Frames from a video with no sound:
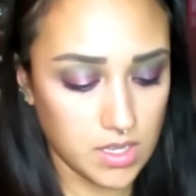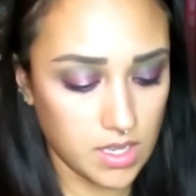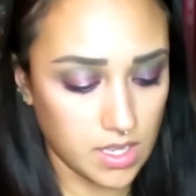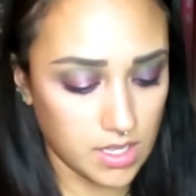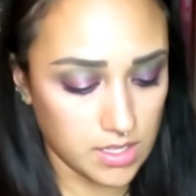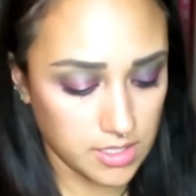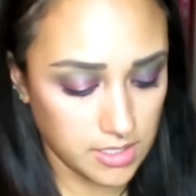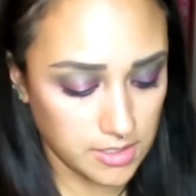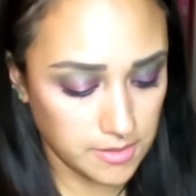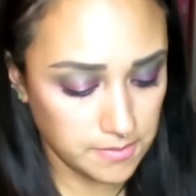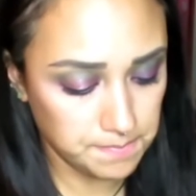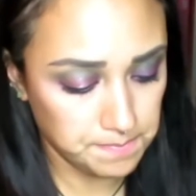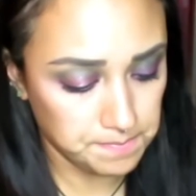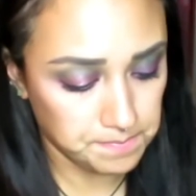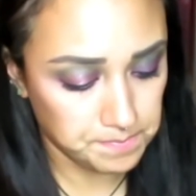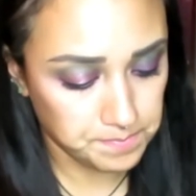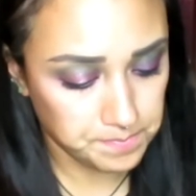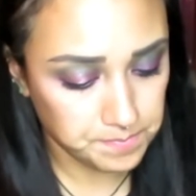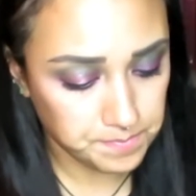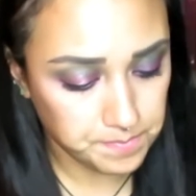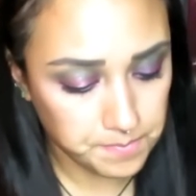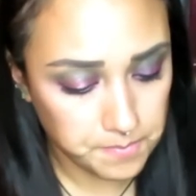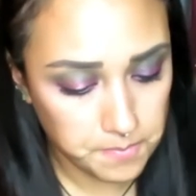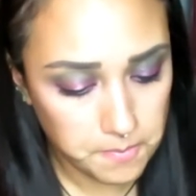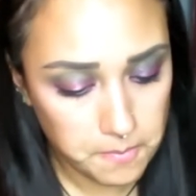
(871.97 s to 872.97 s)
color
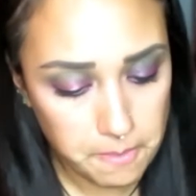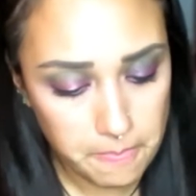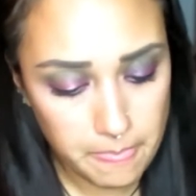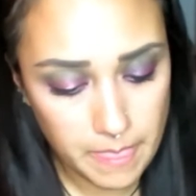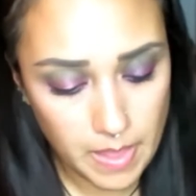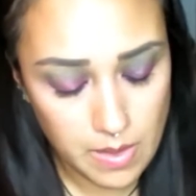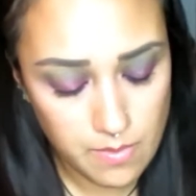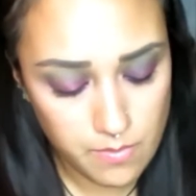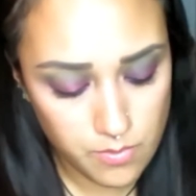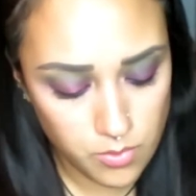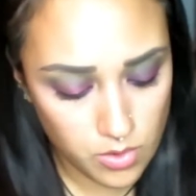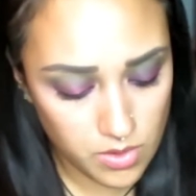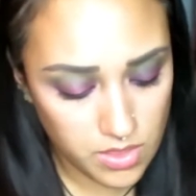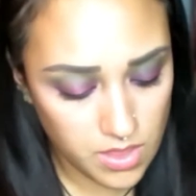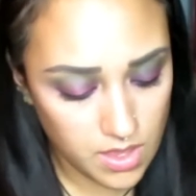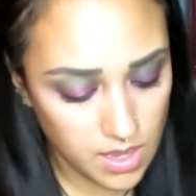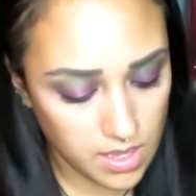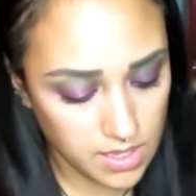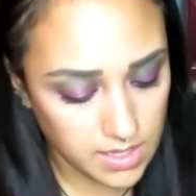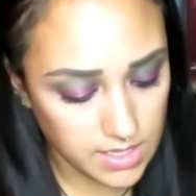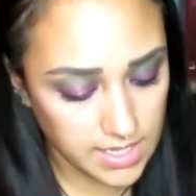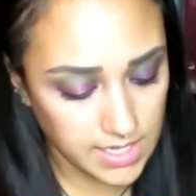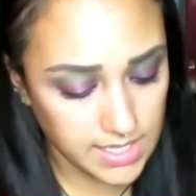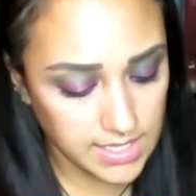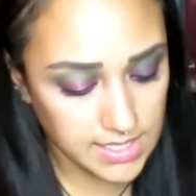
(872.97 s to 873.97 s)
for the
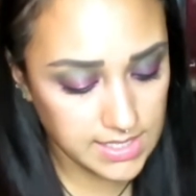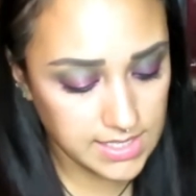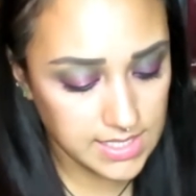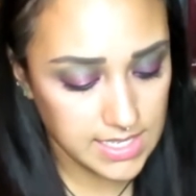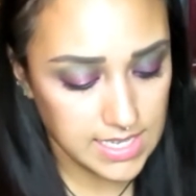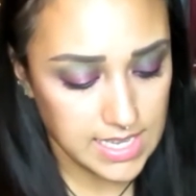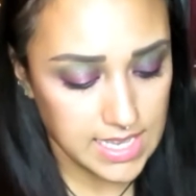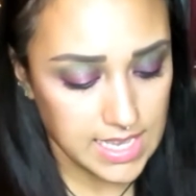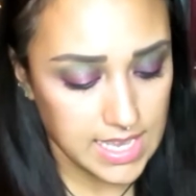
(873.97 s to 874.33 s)
holidays.